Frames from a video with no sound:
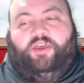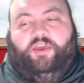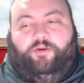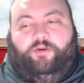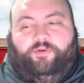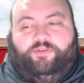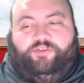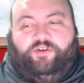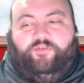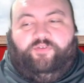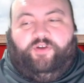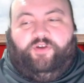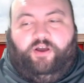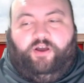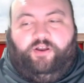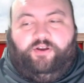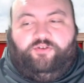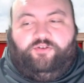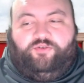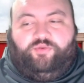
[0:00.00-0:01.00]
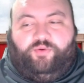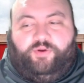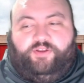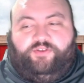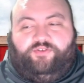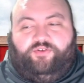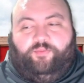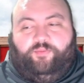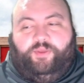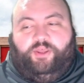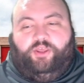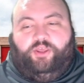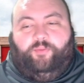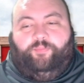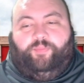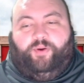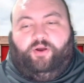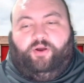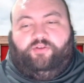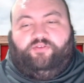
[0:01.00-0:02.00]
With over 122 million
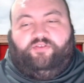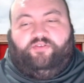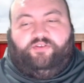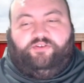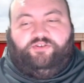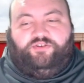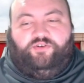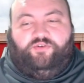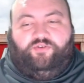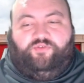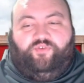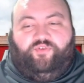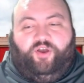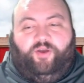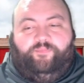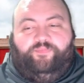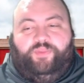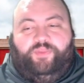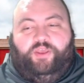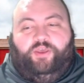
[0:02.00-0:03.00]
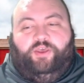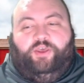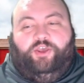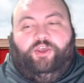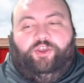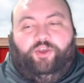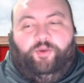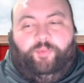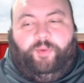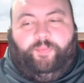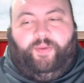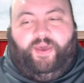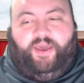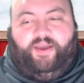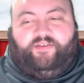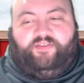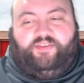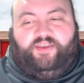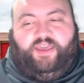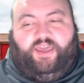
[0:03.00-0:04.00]
parts to choose from, you'll be
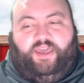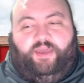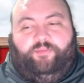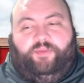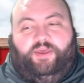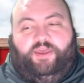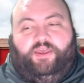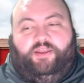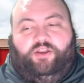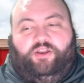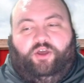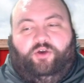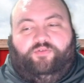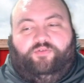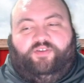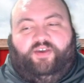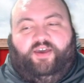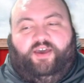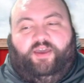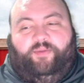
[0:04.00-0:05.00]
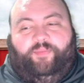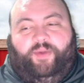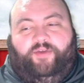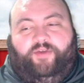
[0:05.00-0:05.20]
back in the game in no time.